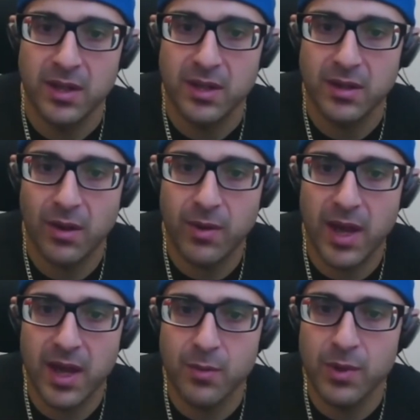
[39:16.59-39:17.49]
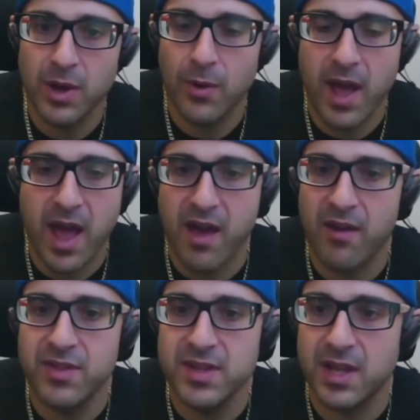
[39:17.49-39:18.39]
Okay. We don't
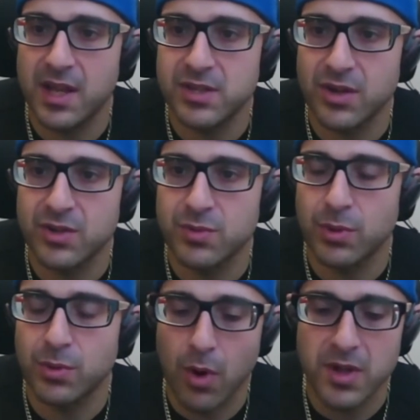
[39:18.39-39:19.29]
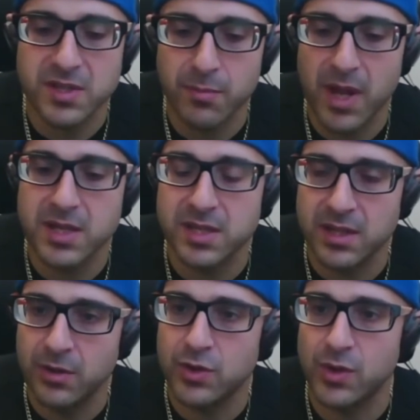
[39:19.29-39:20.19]
have these answers with regards to medicine
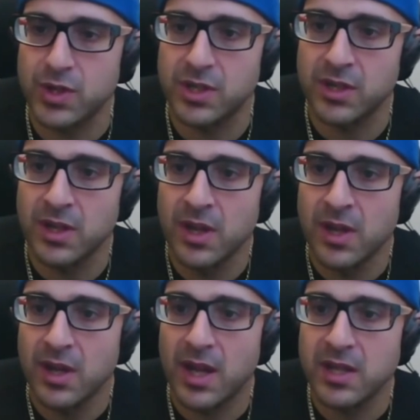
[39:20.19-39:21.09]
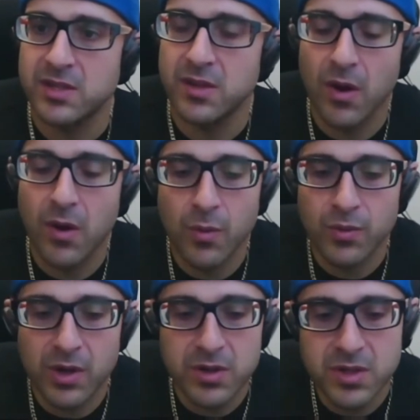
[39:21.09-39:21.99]
and nutrition. And so
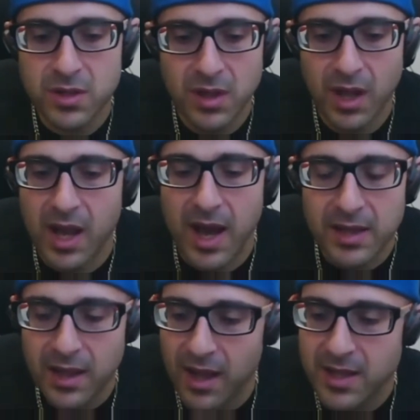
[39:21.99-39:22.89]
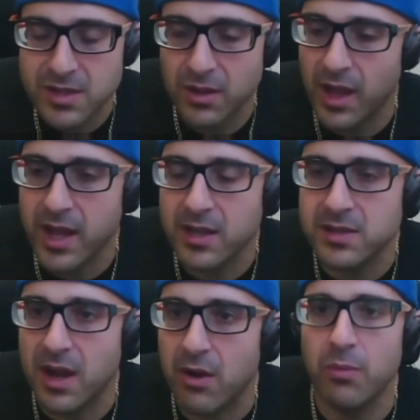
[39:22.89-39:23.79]
the guidelines are like
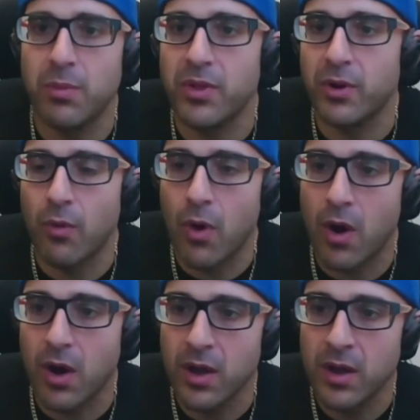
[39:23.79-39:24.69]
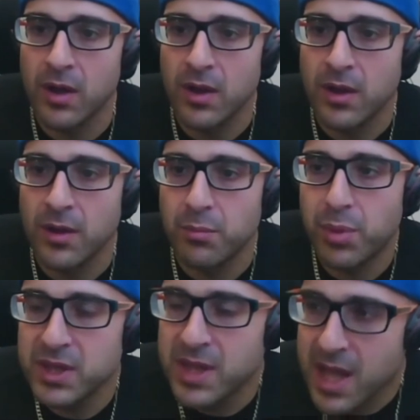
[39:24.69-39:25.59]
terrible. They're wrong,
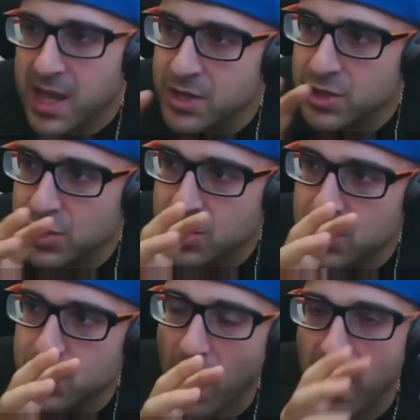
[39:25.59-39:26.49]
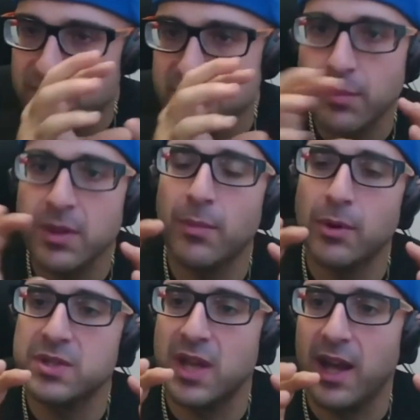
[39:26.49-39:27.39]
but they can drive some of the
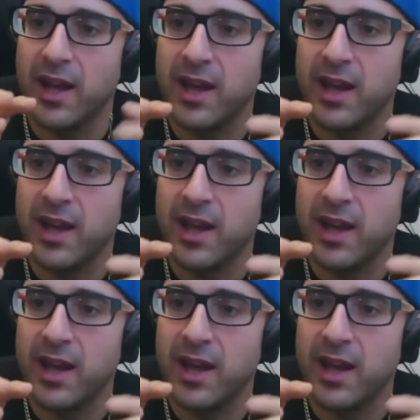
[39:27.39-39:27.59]
mosaic.